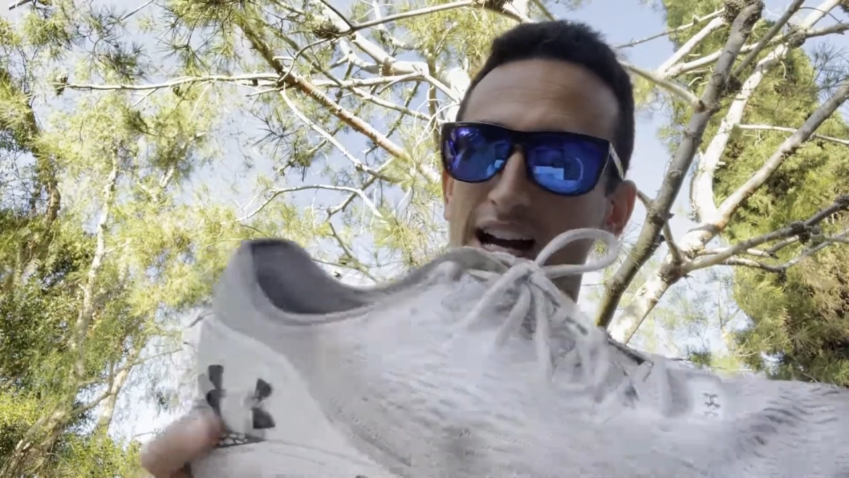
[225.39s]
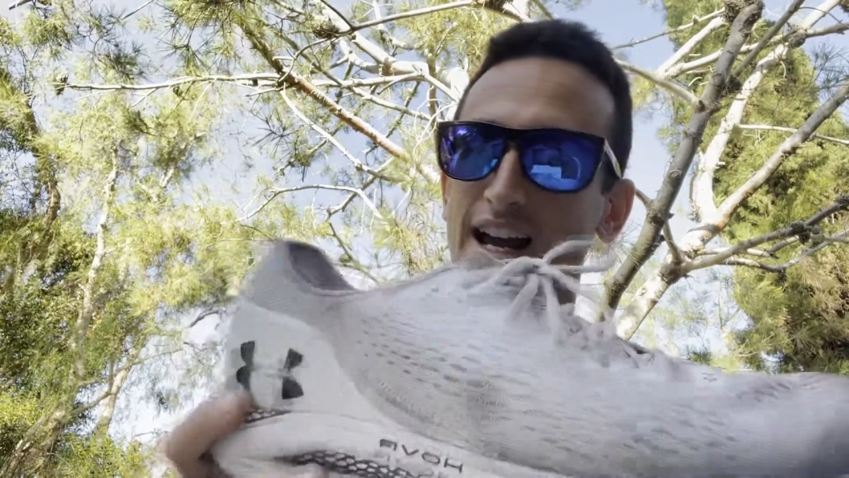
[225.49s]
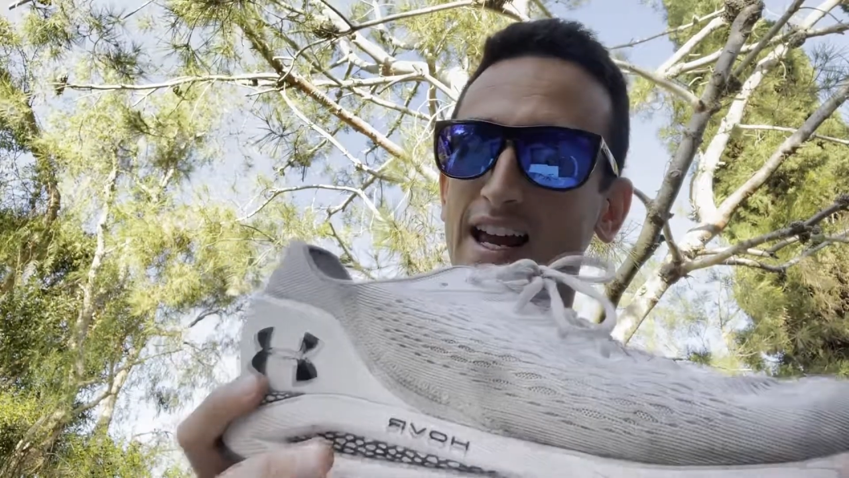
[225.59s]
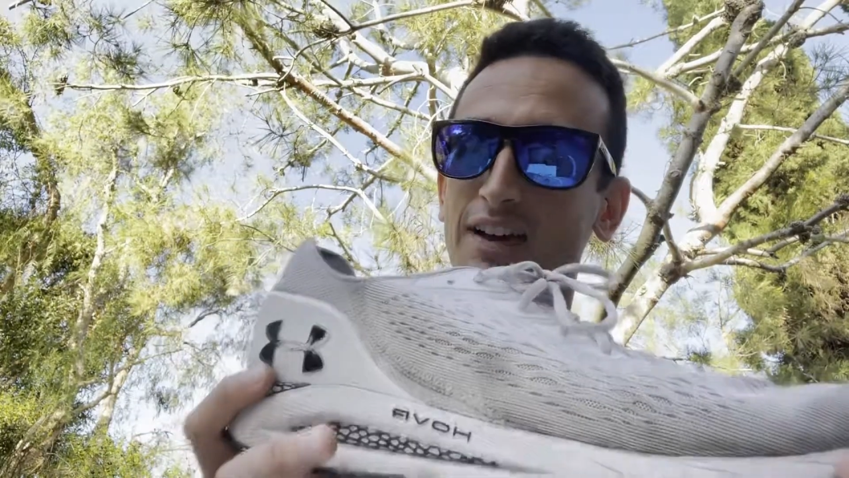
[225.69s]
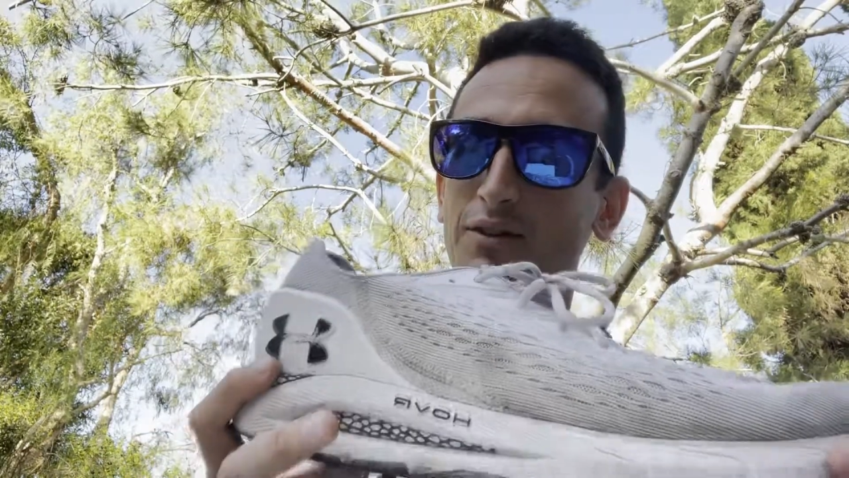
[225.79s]

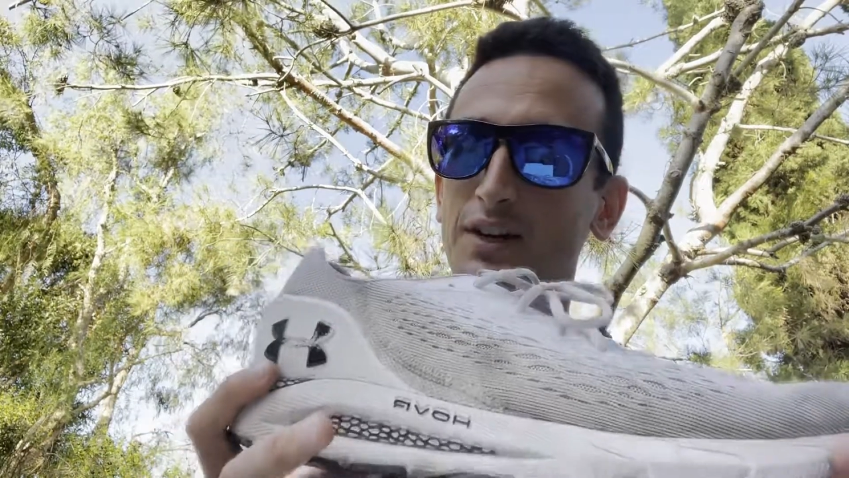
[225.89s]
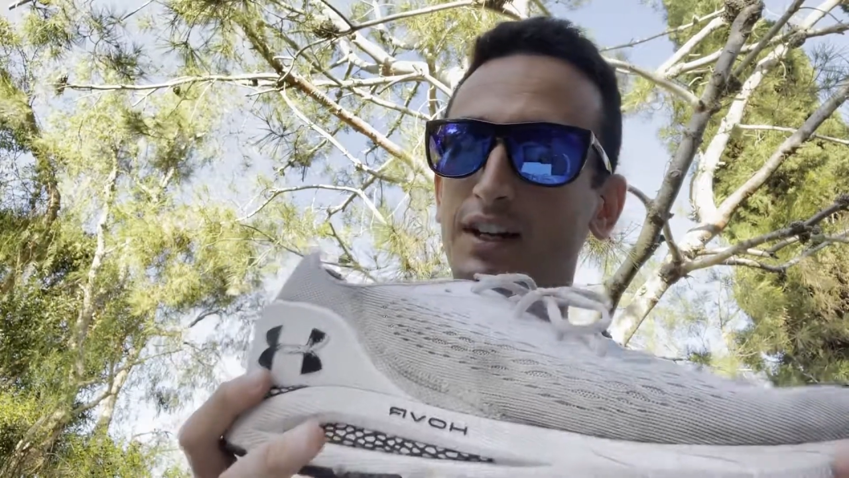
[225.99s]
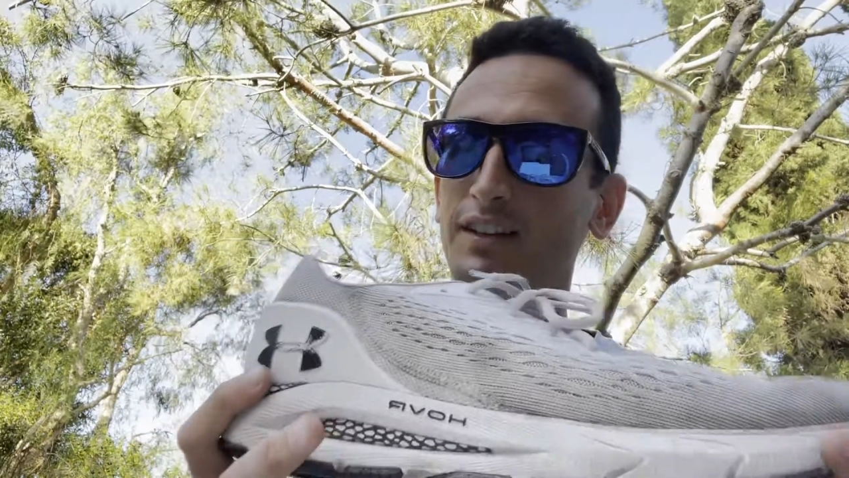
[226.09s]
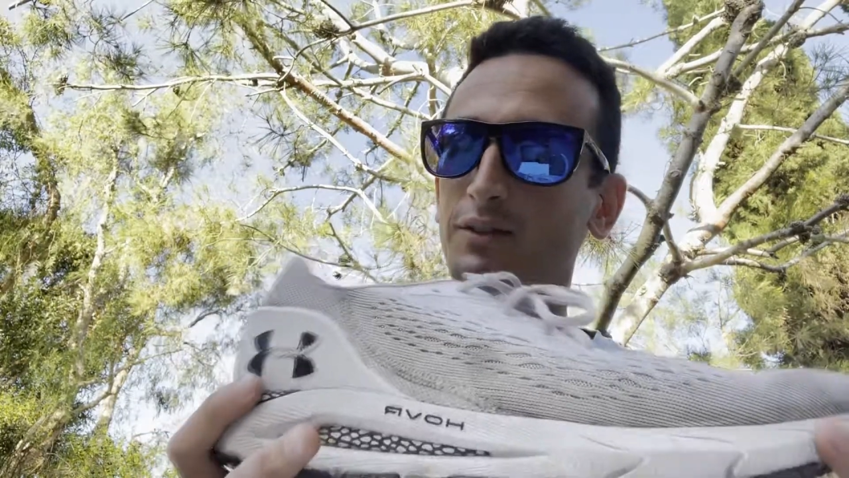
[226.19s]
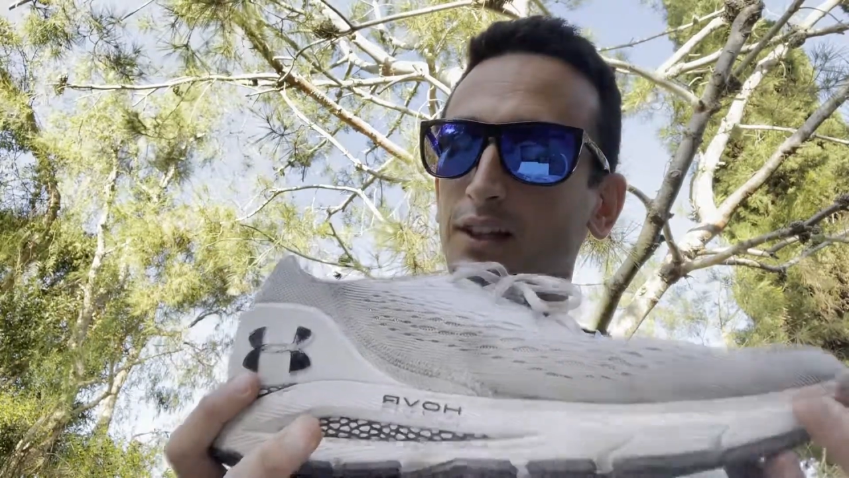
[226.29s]
I
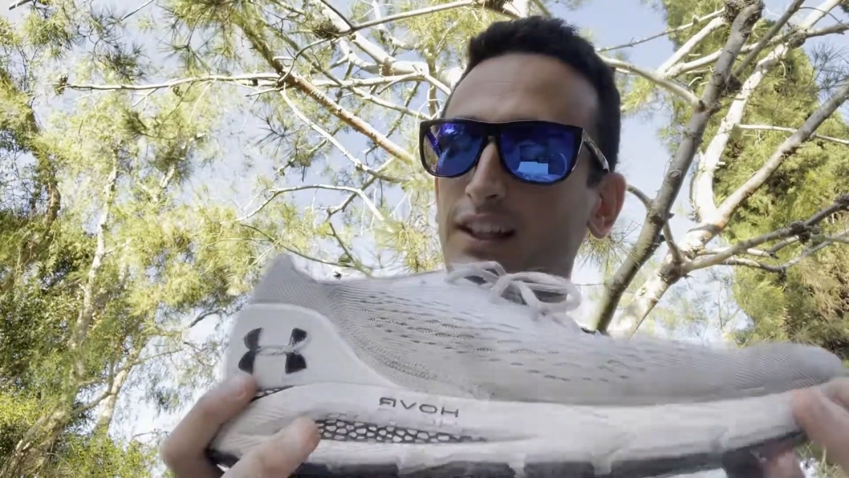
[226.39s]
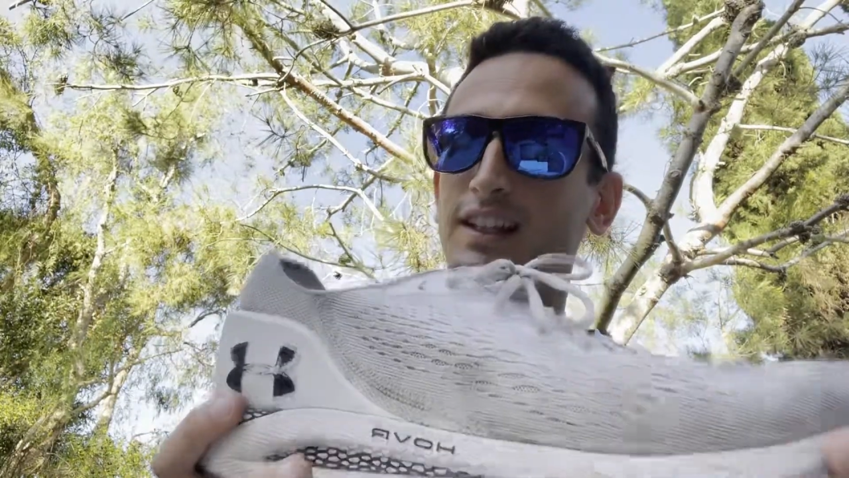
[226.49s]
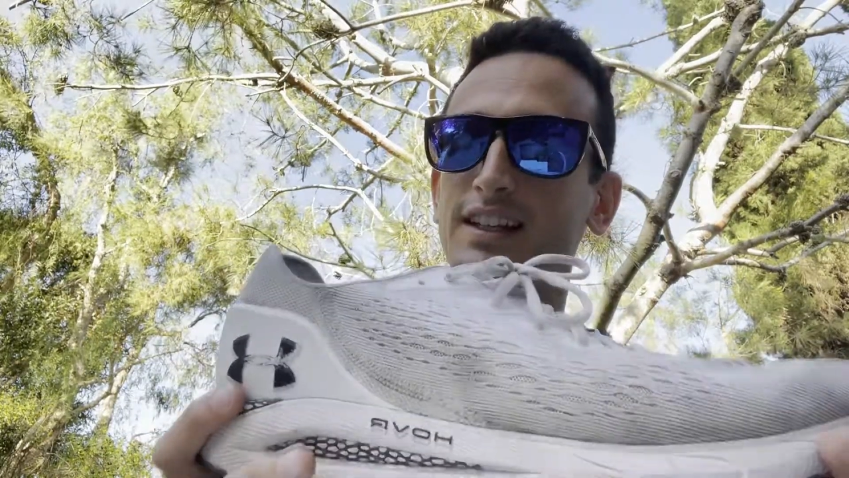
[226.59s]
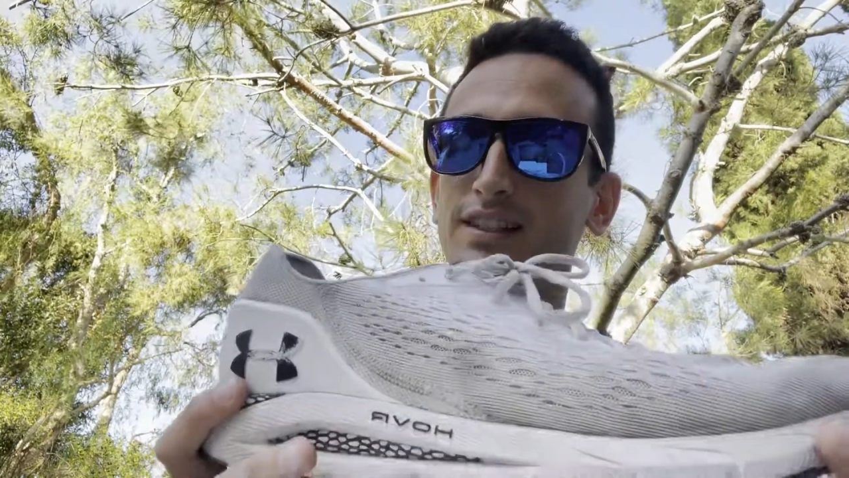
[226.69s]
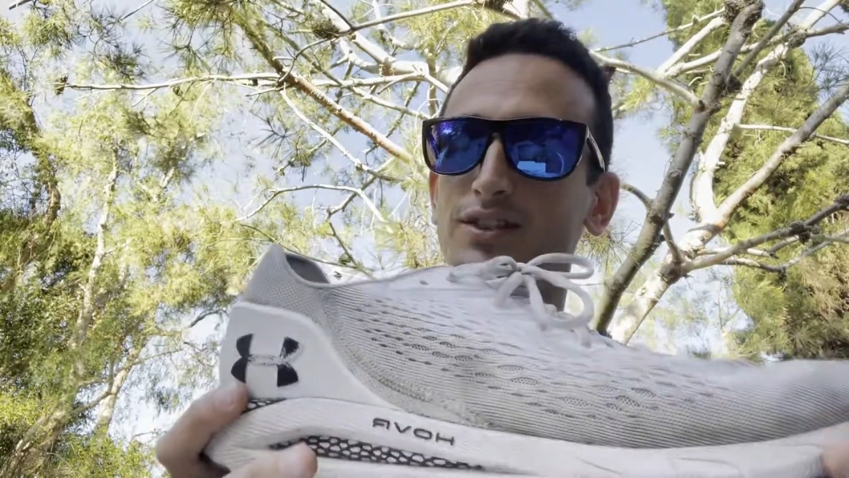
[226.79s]
really, really
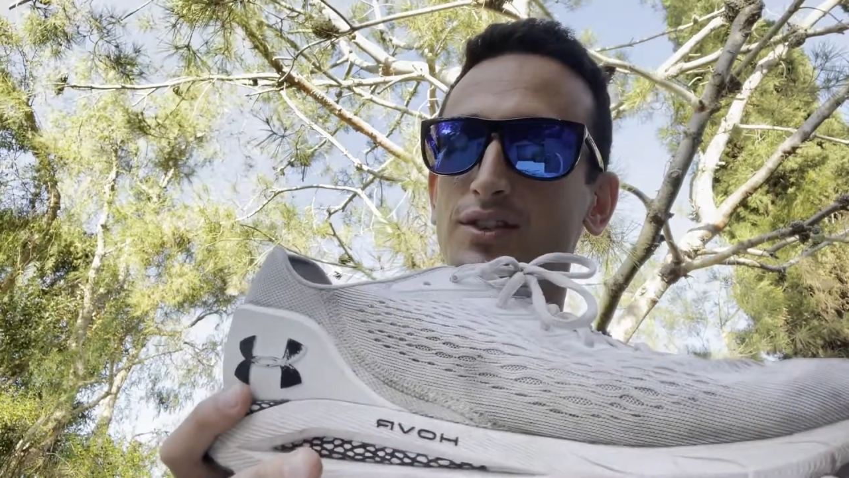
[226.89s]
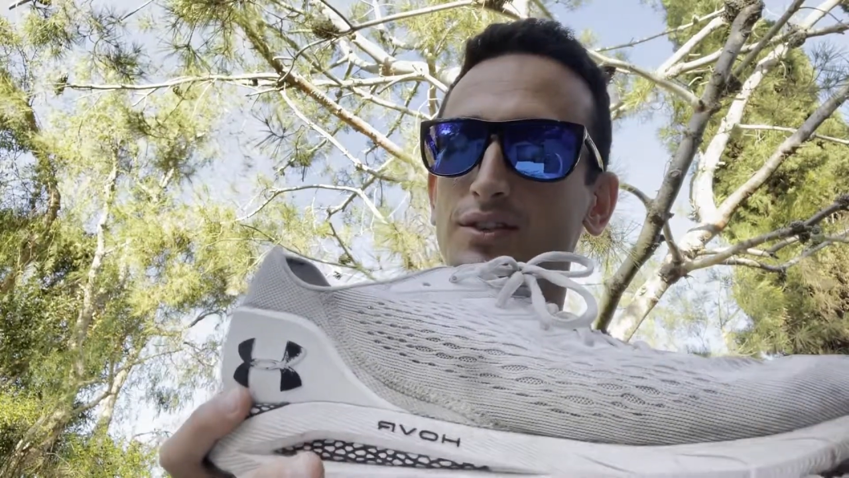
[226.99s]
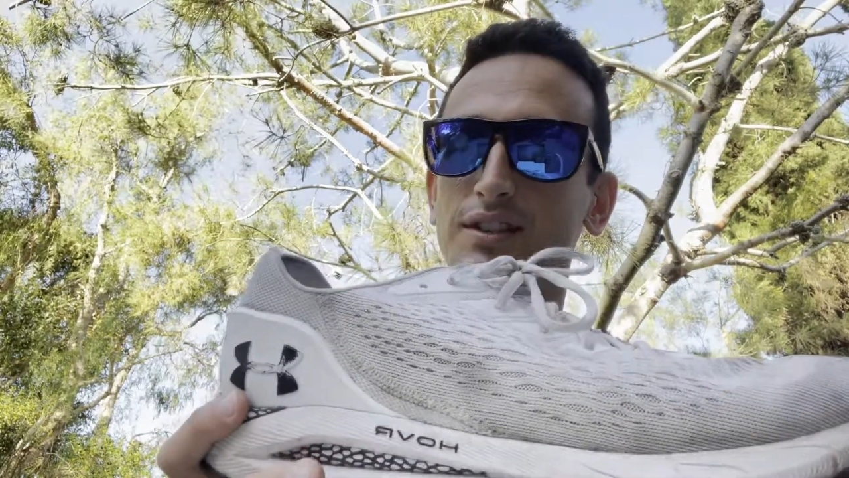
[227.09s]
like these shoes.